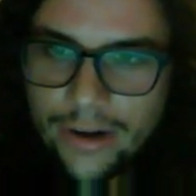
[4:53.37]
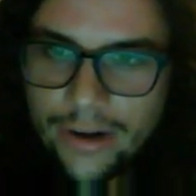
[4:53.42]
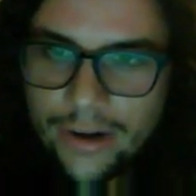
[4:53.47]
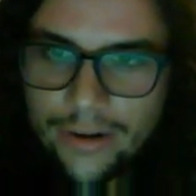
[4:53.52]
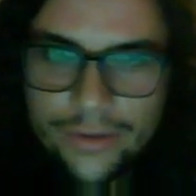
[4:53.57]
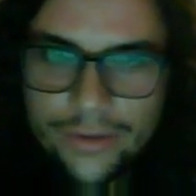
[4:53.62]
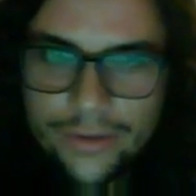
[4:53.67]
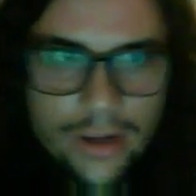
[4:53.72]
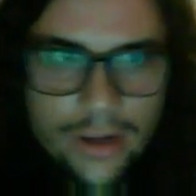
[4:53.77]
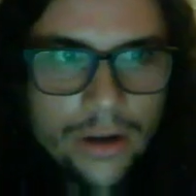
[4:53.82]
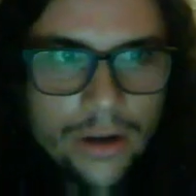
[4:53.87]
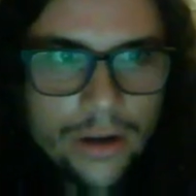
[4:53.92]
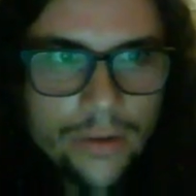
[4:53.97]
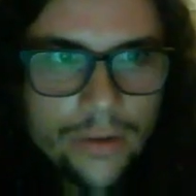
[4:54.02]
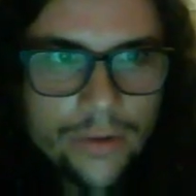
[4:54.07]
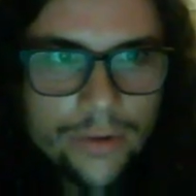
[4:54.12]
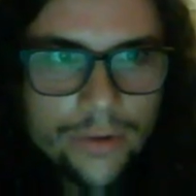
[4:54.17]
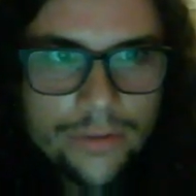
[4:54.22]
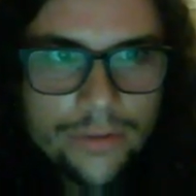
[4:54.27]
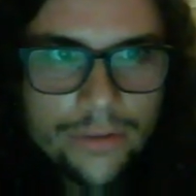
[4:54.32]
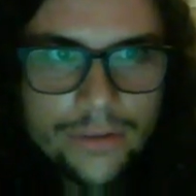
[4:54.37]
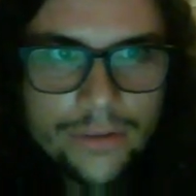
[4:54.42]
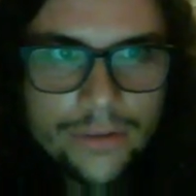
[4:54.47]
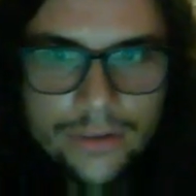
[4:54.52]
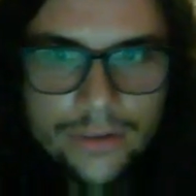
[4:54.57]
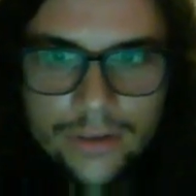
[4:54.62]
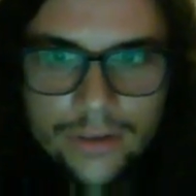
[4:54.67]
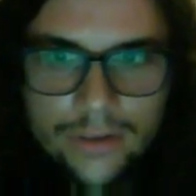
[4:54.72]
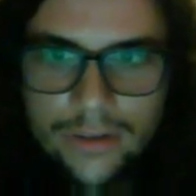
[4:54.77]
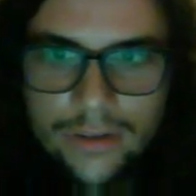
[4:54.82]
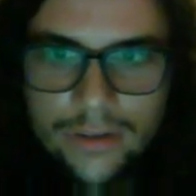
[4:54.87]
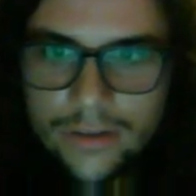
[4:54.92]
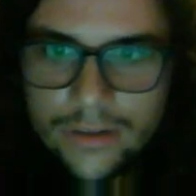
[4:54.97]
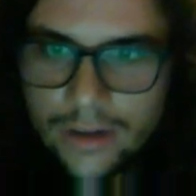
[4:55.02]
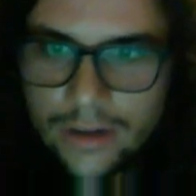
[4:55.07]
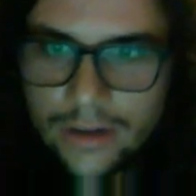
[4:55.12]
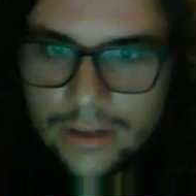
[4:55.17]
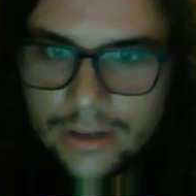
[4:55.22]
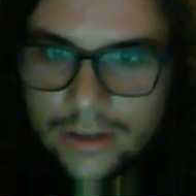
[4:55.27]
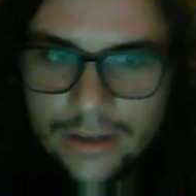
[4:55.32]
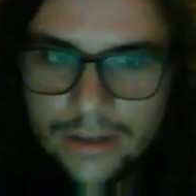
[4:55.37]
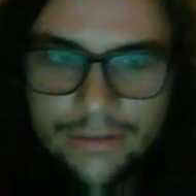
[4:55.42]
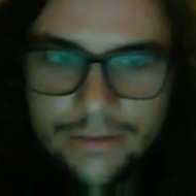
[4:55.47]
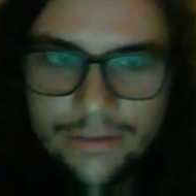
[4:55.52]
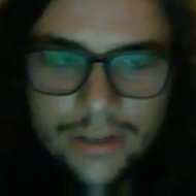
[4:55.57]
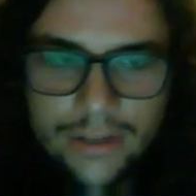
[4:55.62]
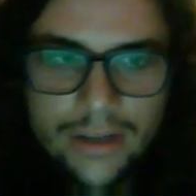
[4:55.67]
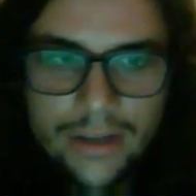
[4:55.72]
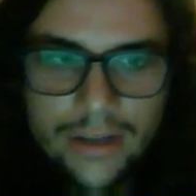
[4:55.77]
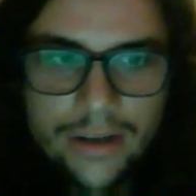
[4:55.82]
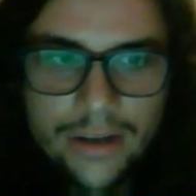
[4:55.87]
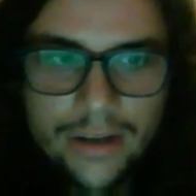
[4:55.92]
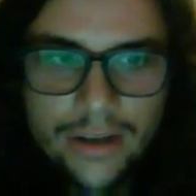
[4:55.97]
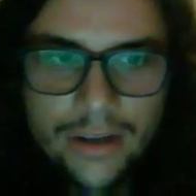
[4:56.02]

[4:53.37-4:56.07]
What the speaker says: I was like, oh, I wonder if this is it, a high type flag.